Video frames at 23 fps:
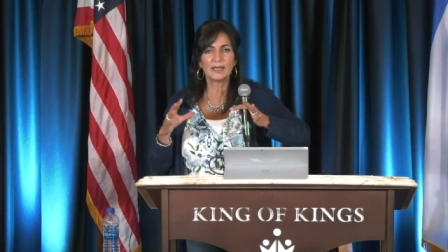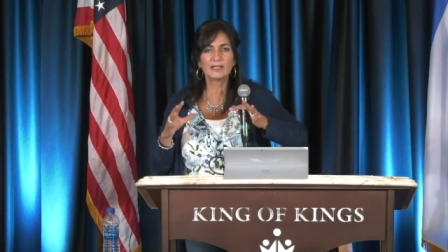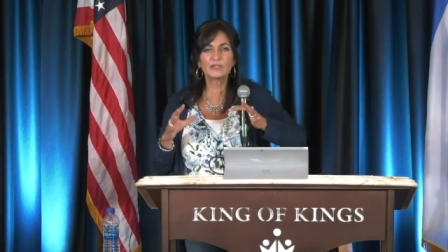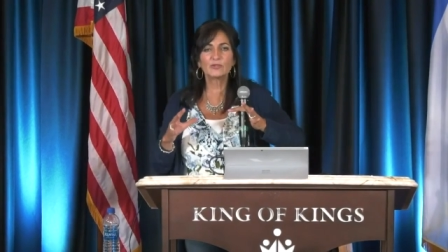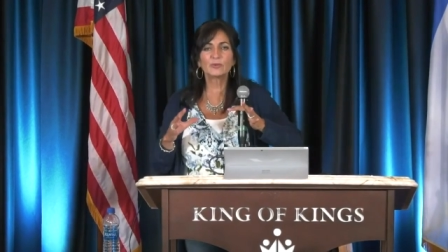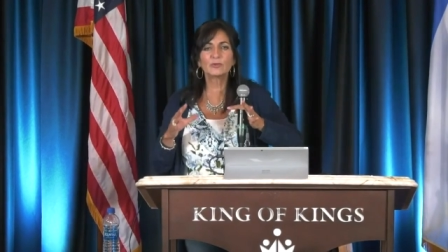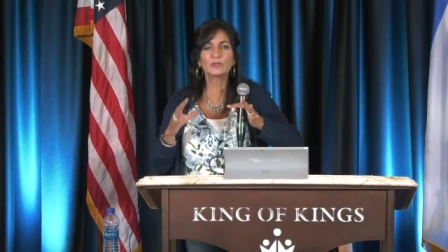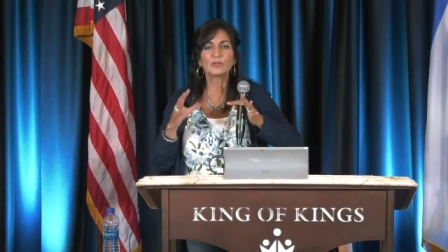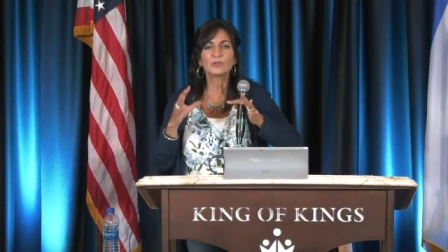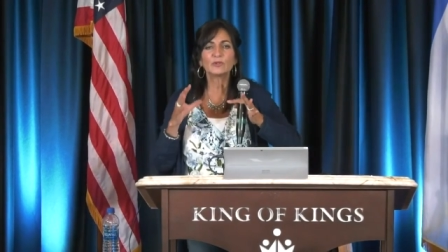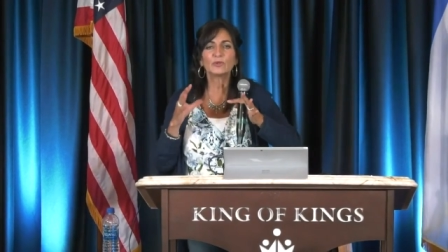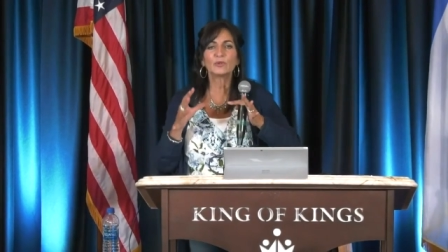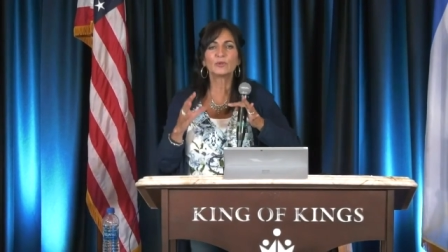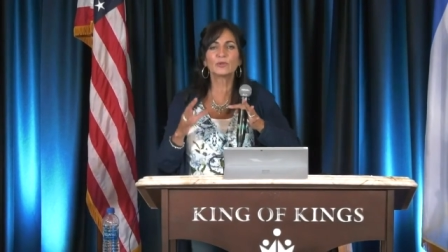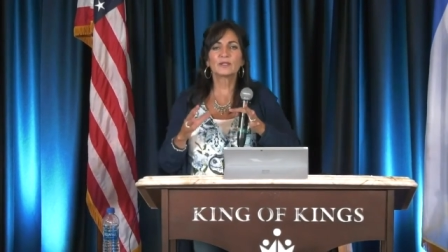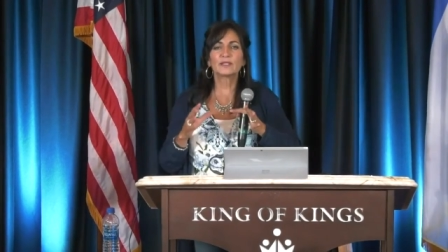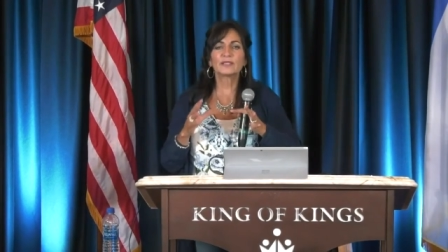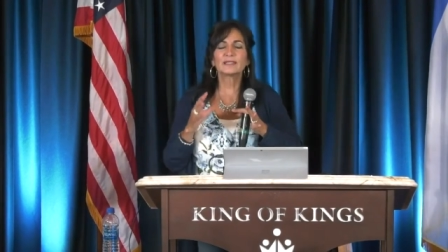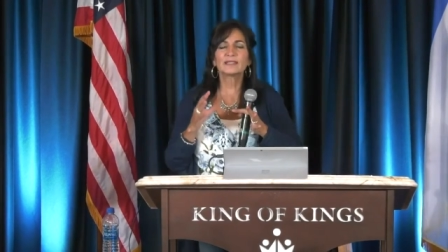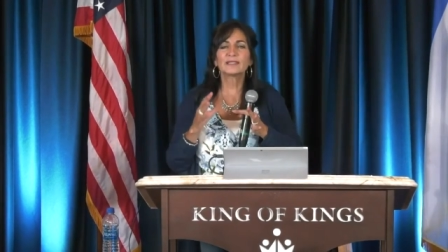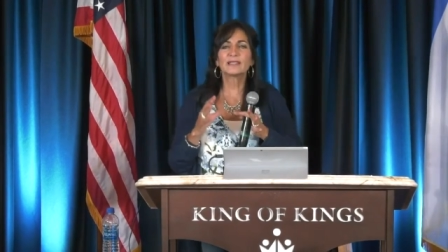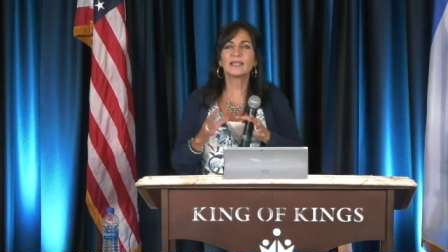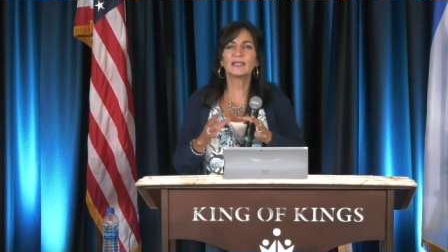and that's what
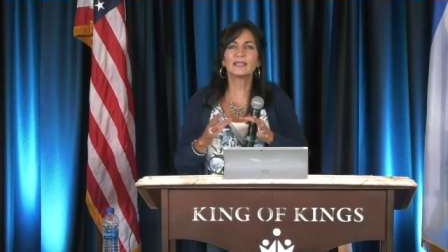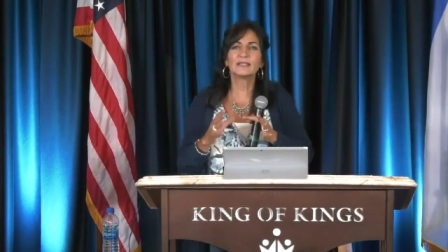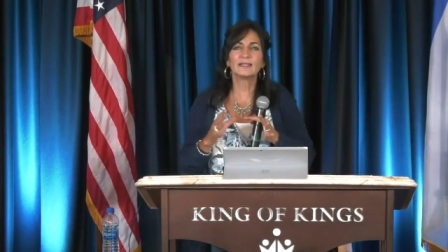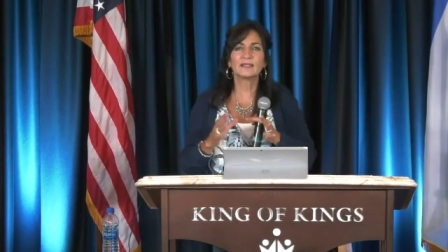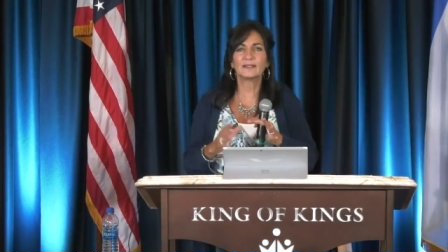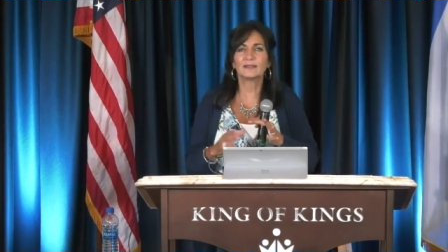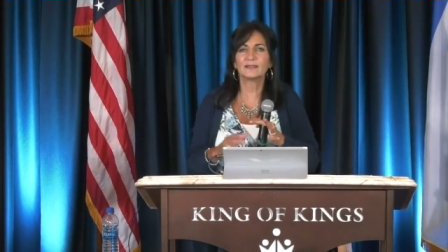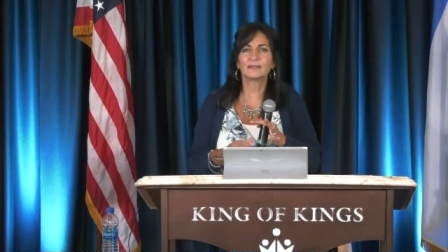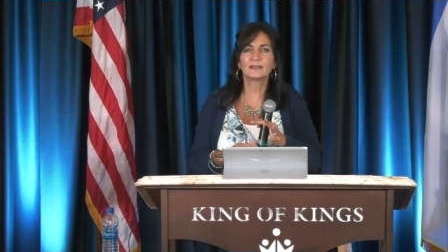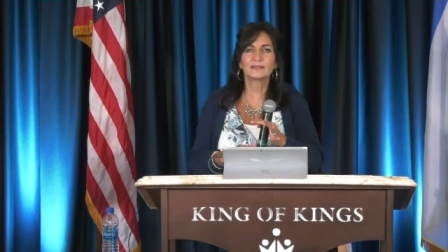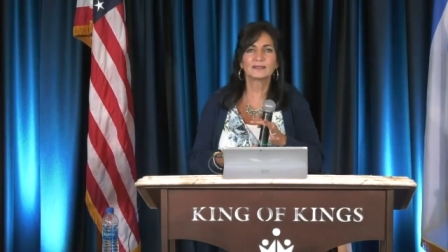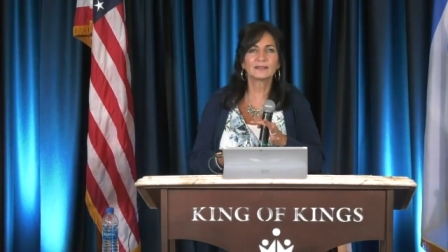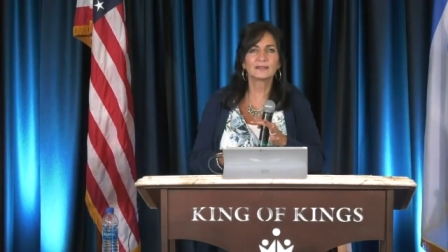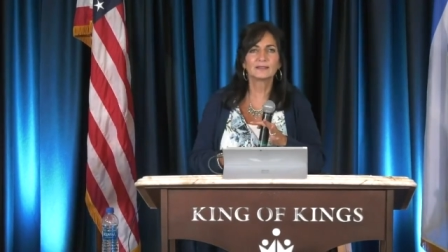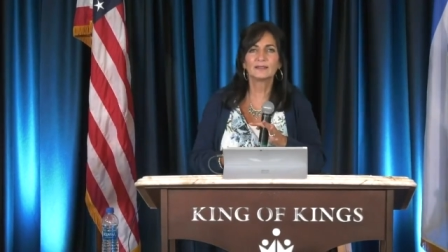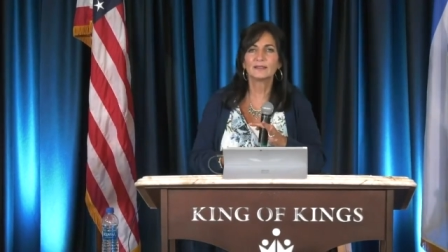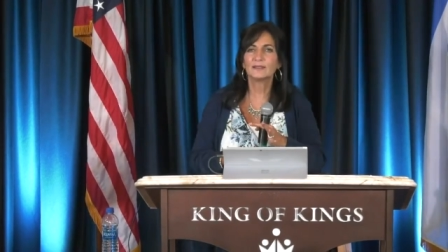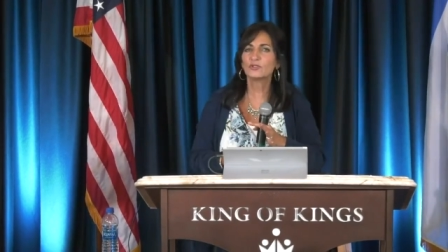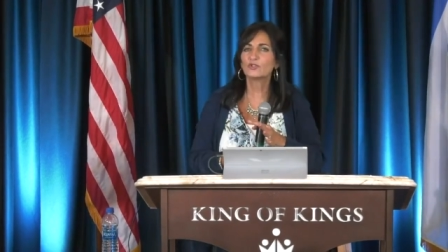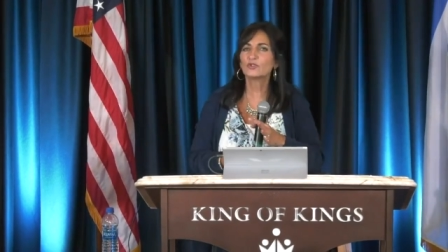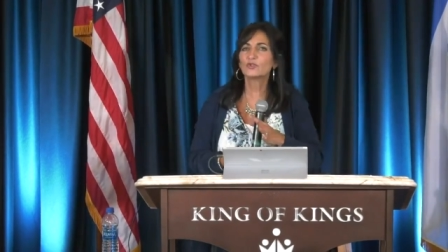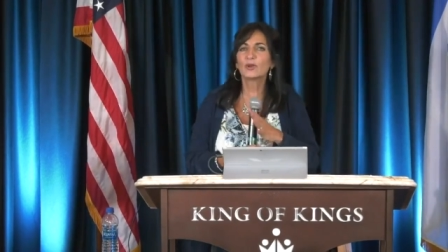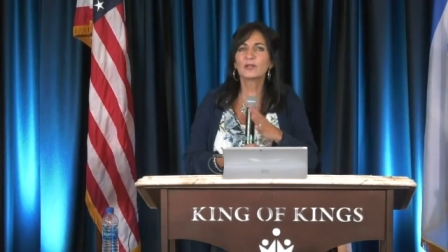the Lord is saying to
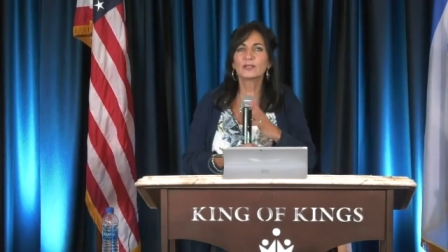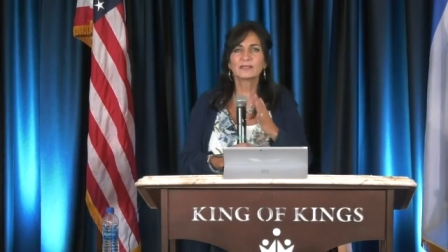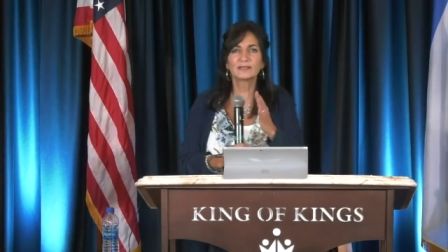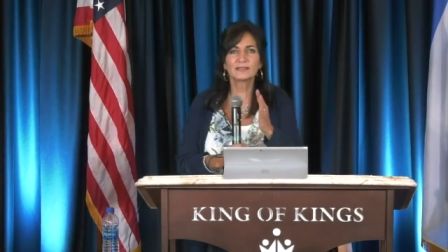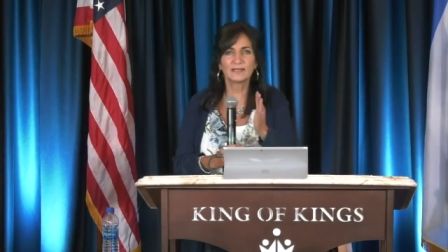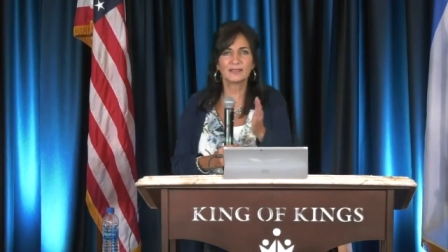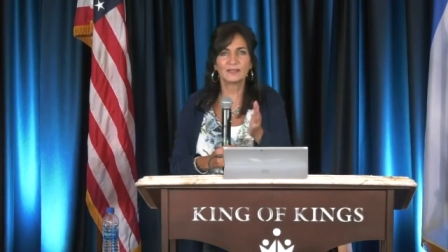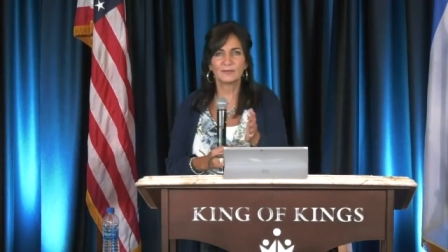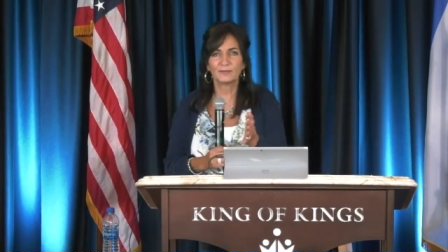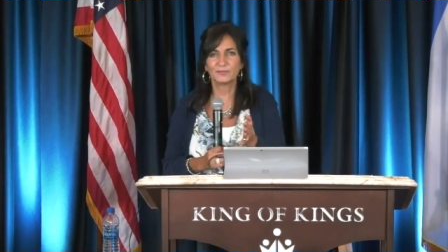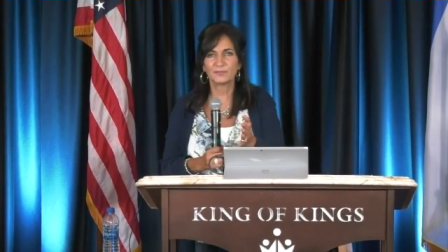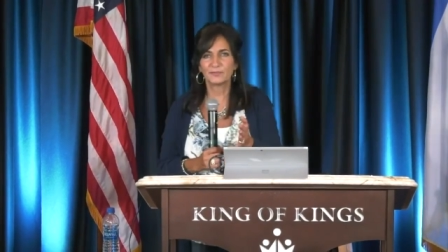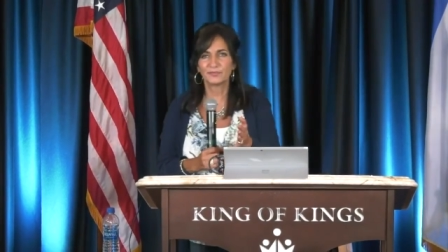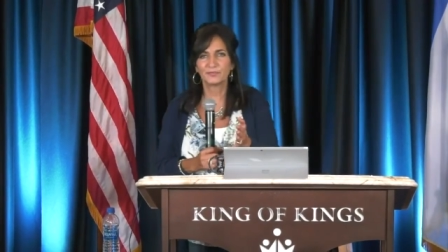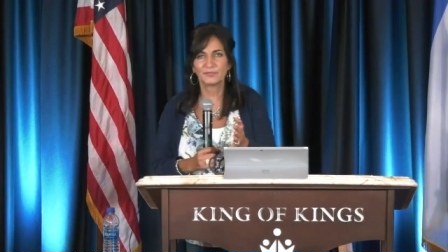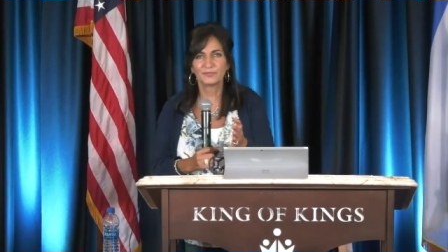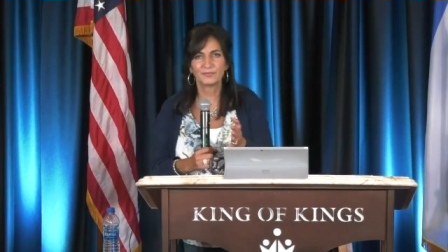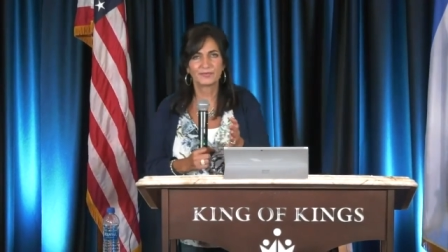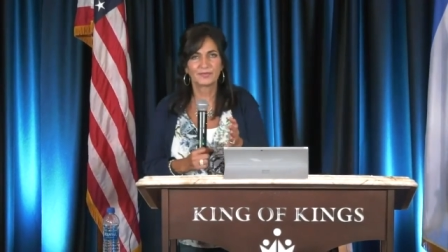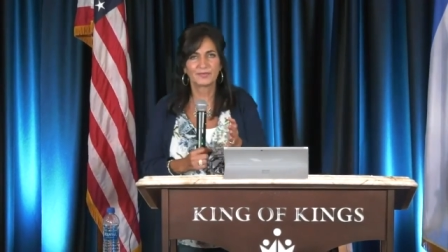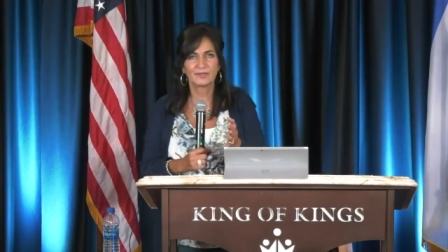us. Trust him.